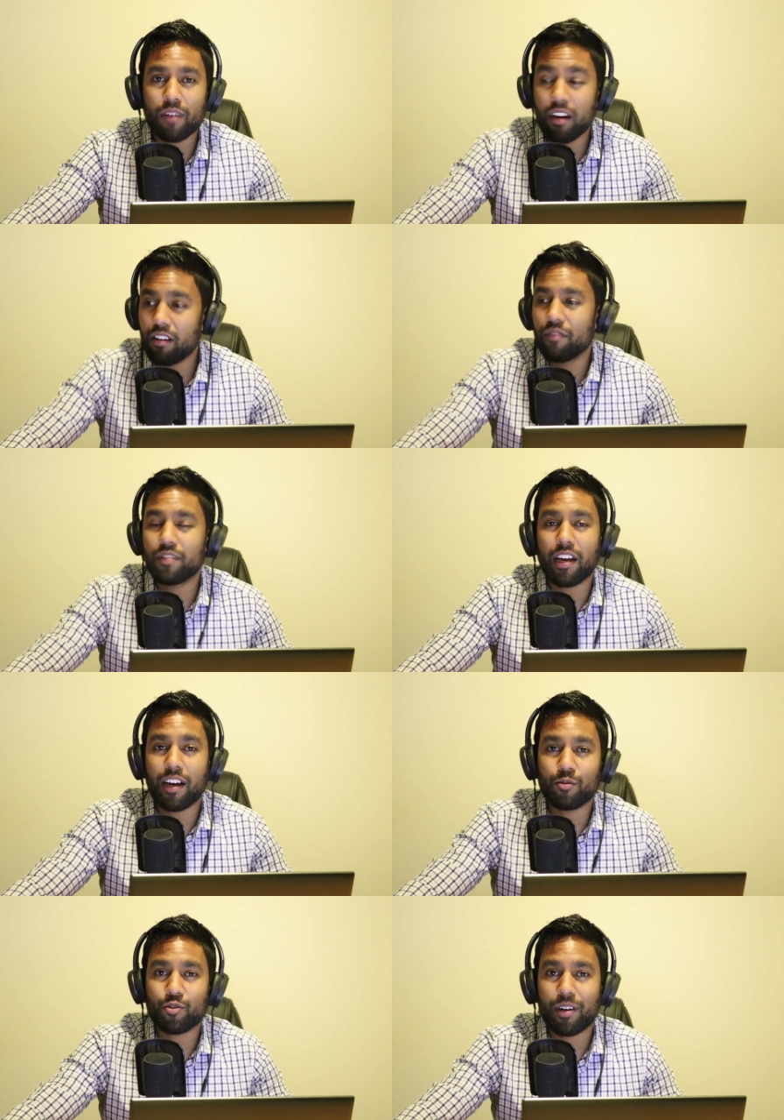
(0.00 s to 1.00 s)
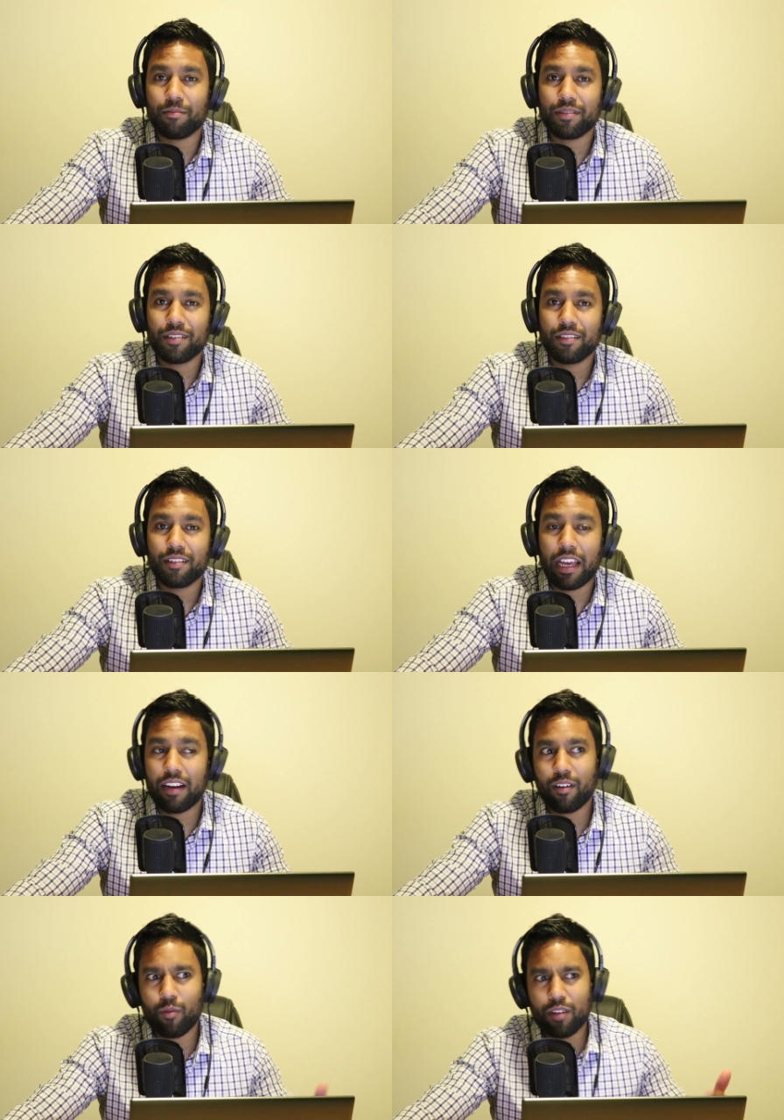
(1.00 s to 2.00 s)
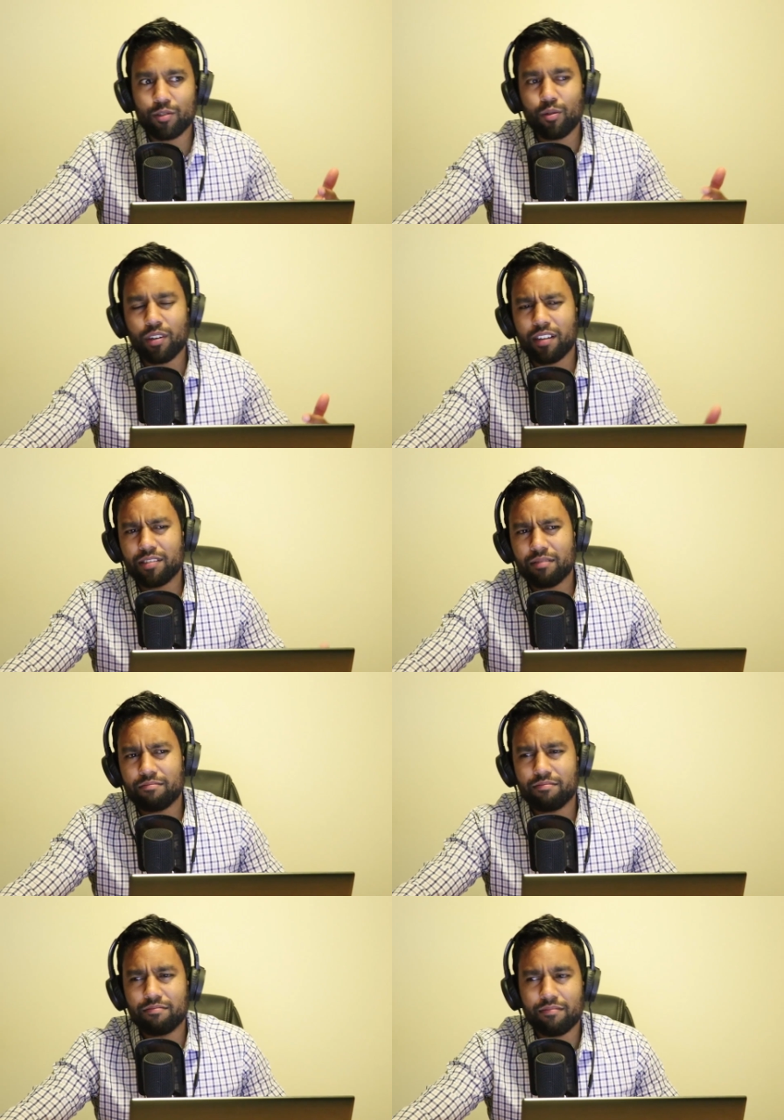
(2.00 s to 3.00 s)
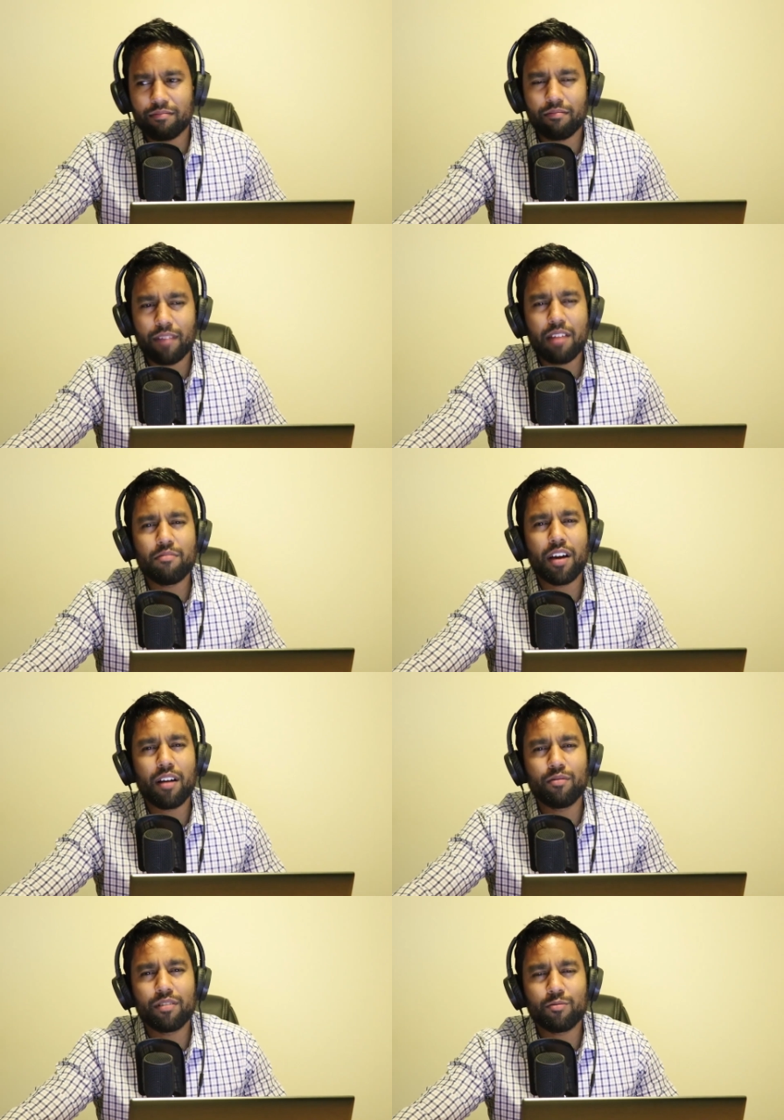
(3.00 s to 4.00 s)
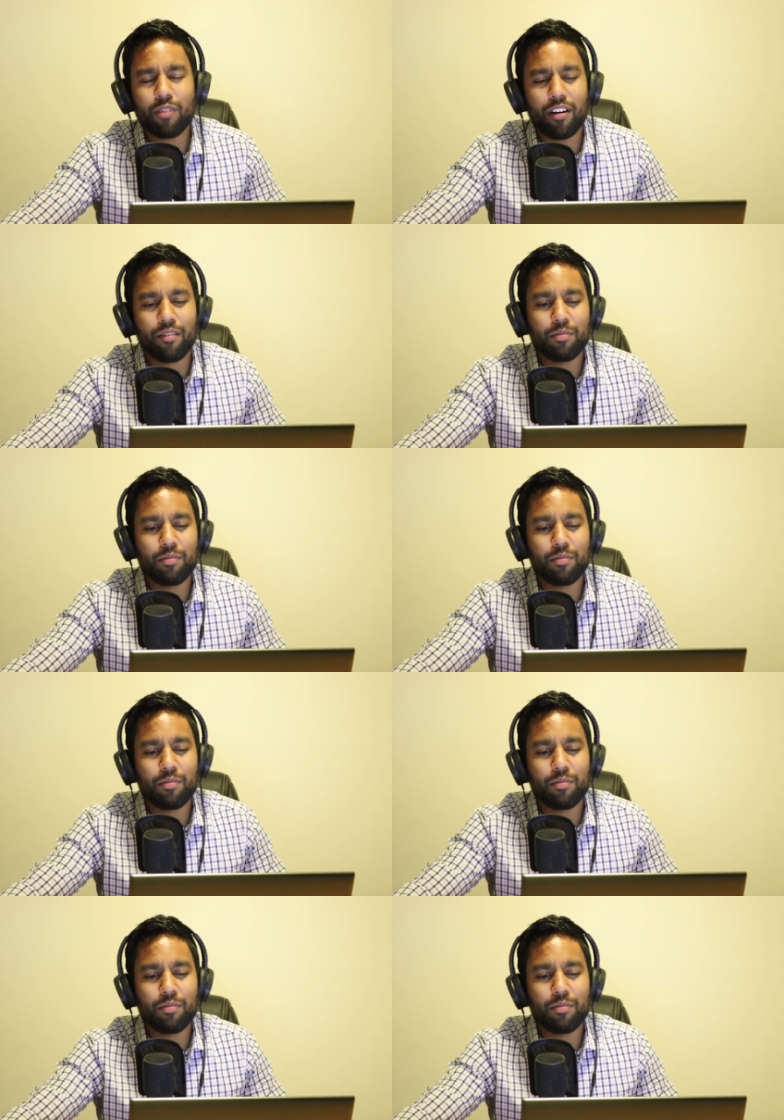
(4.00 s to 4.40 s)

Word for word: I'd love to hang out with Trump. And like, when I was talking, I was like, maybe I would as well.